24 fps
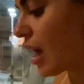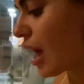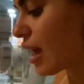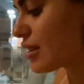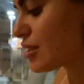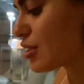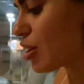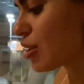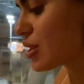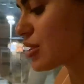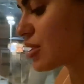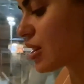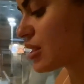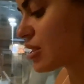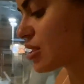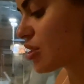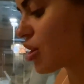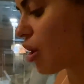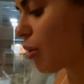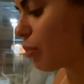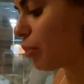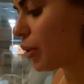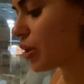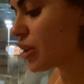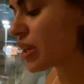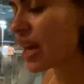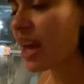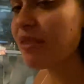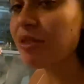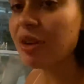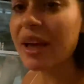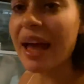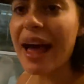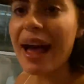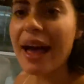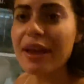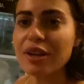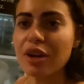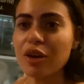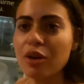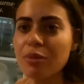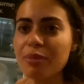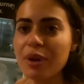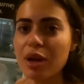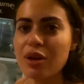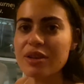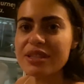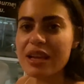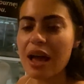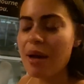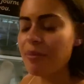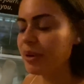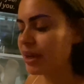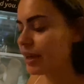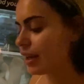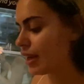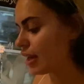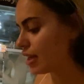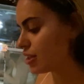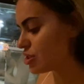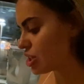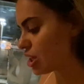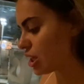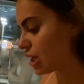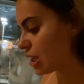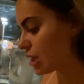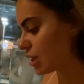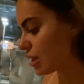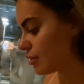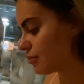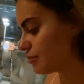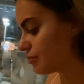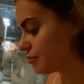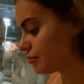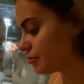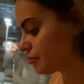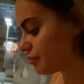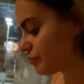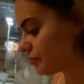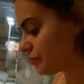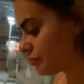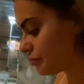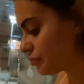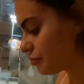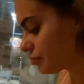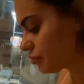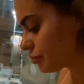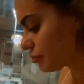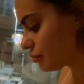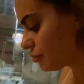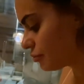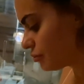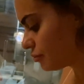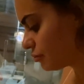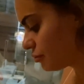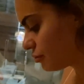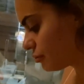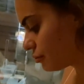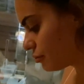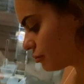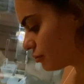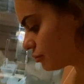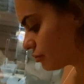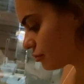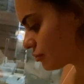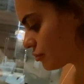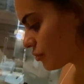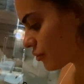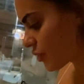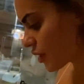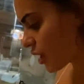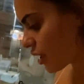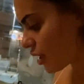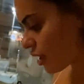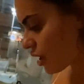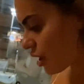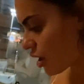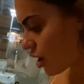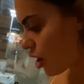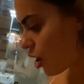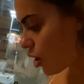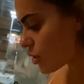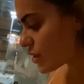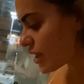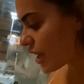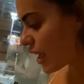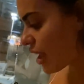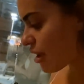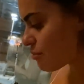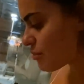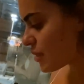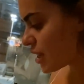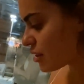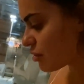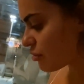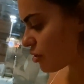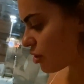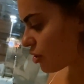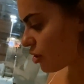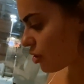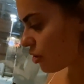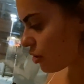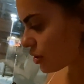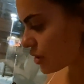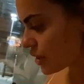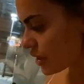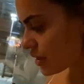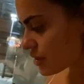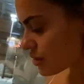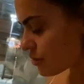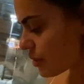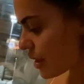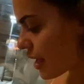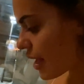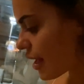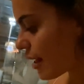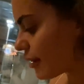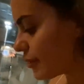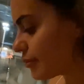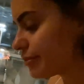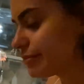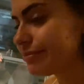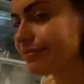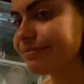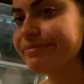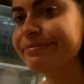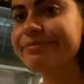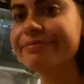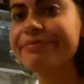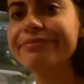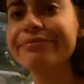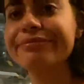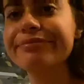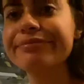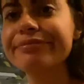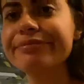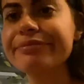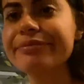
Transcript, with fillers: As long as it's not bloody avocado because I'm chips. allergic. I've got large chips. Oh, they gave me the wrong order as well. No.